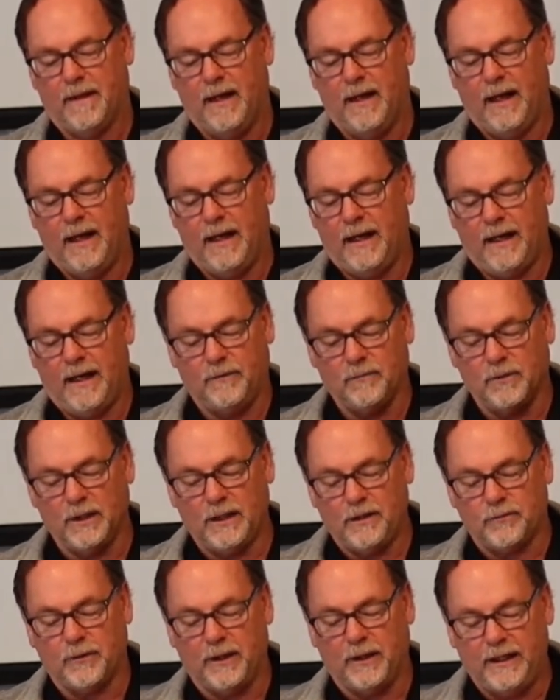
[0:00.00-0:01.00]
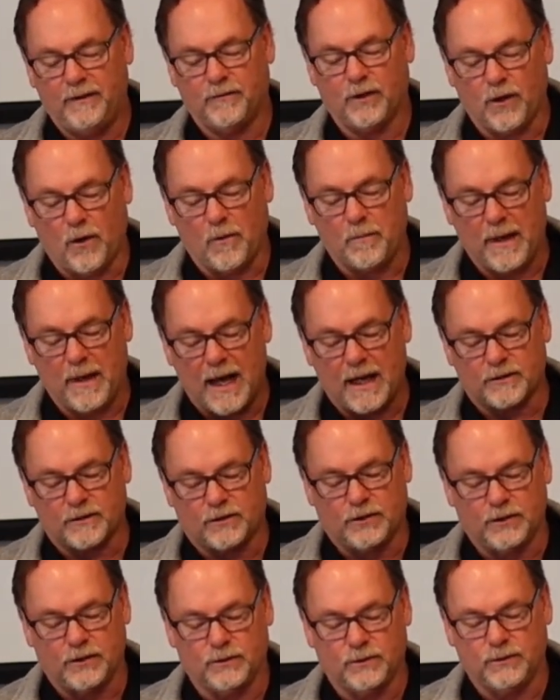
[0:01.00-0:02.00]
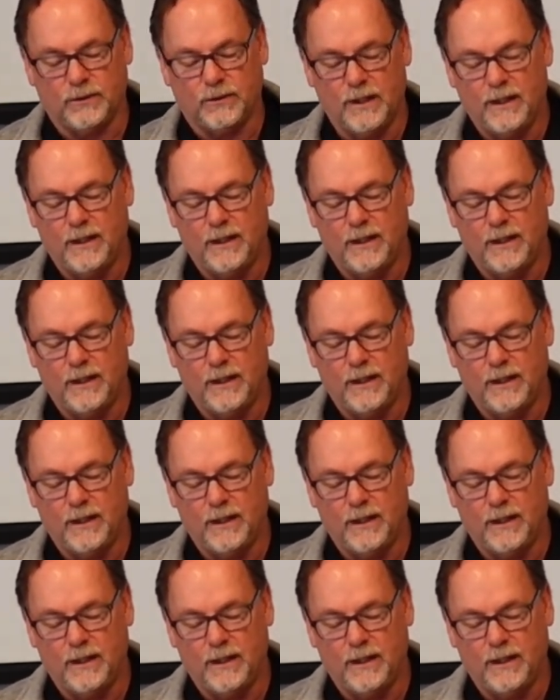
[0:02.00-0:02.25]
And, and really, if we even go back to